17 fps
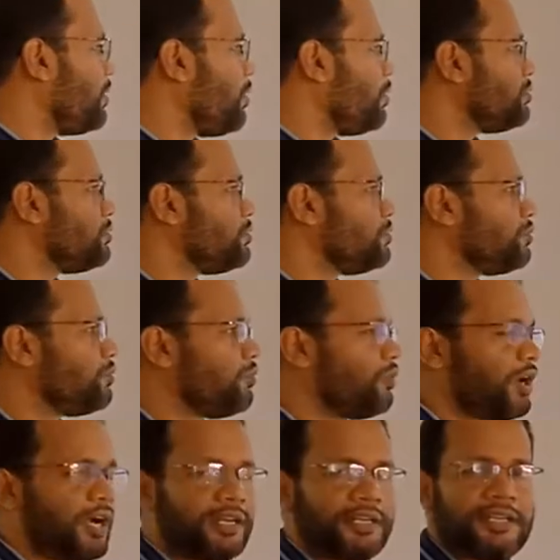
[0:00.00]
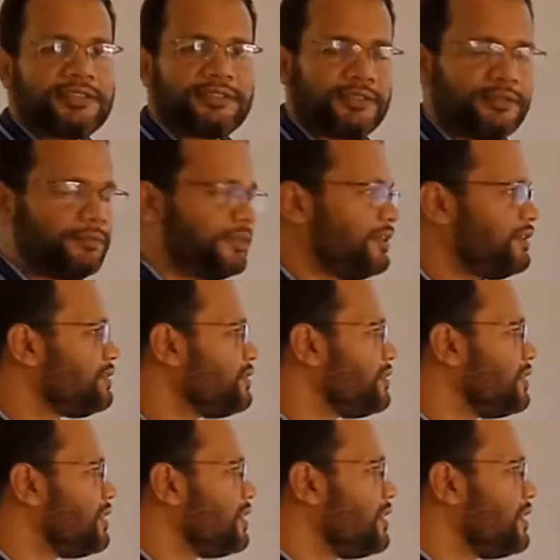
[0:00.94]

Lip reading: goes to Kuakata series,